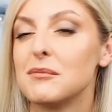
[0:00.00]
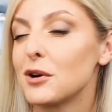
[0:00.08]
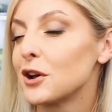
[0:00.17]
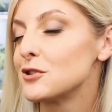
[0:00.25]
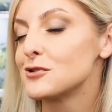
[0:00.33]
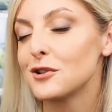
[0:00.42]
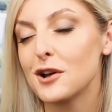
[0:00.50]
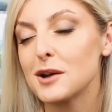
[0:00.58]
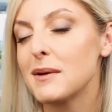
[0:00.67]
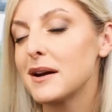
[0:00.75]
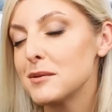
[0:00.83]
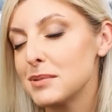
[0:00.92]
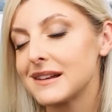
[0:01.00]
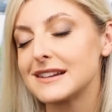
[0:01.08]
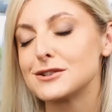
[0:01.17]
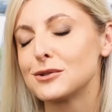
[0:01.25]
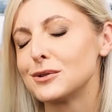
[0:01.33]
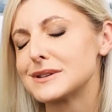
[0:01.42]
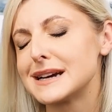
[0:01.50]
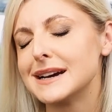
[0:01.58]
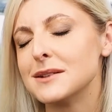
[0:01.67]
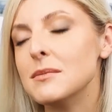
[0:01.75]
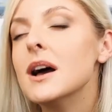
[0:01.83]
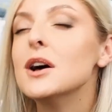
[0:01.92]
I'm not going to drone on about it because I do it all the
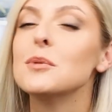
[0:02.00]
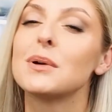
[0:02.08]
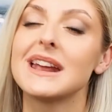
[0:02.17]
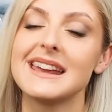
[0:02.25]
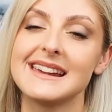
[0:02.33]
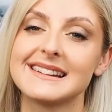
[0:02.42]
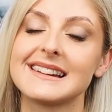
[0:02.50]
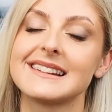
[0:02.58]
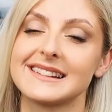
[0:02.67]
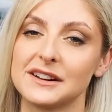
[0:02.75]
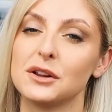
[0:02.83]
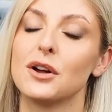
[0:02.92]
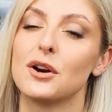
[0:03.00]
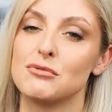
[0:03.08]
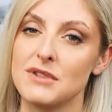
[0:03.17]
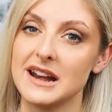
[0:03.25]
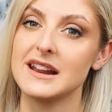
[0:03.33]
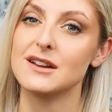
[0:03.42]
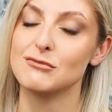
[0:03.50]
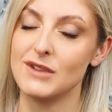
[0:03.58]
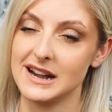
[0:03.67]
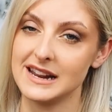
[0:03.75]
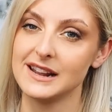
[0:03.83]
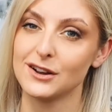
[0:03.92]
time. But it is still a really,
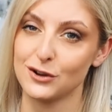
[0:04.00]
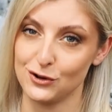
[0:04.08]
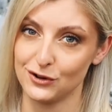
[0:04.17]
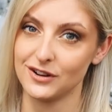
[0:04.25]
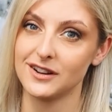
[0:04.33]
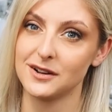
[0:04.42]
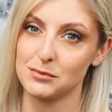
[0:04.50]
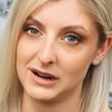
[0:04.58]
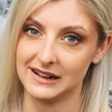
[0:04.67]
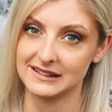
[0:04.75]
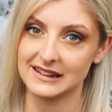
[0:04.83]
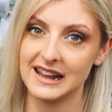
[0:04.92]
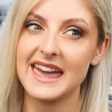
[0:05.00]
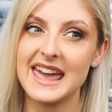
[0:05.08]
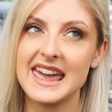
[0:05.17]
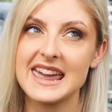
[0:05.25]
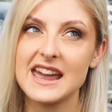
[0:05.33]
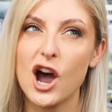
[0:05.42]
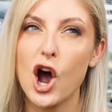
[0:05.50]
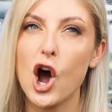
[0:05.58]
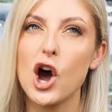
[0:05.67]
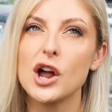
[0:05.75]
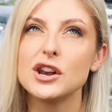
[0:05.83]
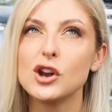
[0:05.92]
really good plant. They
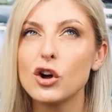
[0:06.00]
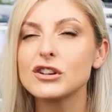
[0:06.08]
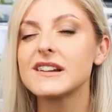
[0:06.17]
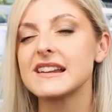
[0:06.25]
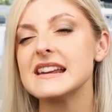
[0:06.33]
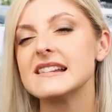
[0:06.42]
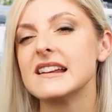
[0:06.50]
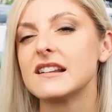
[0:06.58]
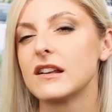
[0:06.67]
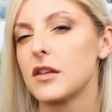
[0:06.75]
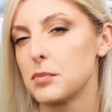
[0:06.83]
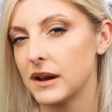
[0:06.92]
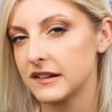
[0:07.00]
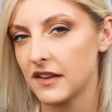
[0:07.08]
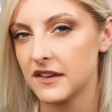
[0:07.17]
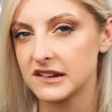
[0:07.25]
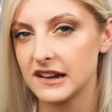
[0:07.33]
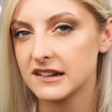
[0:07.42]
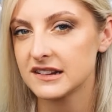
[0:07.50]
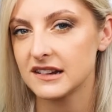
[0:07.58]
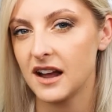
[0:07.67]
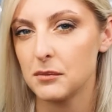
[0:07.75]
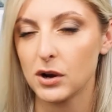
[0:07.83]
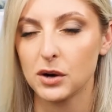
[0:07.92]
are not as easy as the other plants on this list.
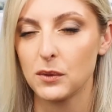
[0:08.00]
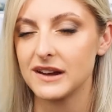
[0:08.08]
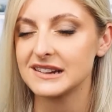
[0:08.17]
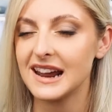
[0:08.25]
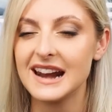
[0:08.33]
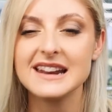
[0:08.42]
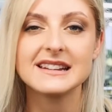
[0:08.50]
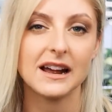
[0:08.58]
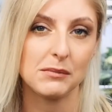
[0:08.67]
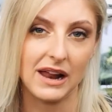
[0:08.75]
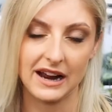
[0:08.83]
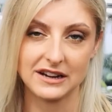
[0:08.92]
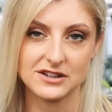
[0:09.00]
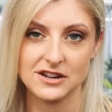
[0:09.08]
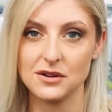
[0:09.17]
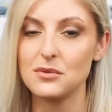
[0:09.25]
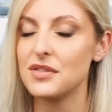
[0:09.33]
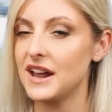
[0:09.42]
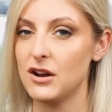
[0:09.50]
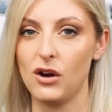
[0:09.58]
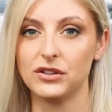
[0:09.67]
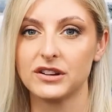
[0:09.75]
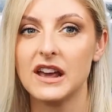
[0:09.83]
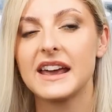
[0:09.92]
I'm not going to waste any time lying to you. They're
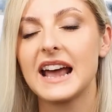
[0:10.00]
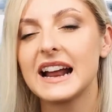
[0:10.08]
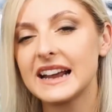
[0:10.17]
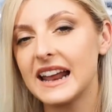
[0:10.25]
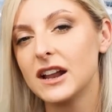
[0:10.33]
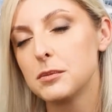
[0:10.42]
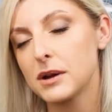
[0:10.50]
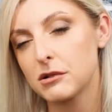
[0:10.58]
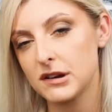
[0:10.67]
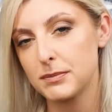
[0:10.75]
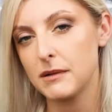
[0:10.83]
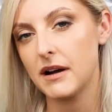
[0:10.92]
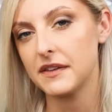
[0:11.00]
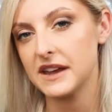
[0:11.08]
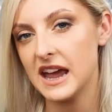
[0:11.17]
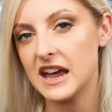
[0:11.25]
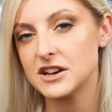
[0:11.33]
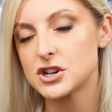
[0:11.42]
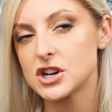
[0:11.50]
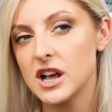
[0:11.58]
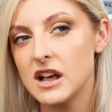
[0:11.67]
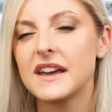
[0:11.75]
not. They can get a little bit crispy around the edge.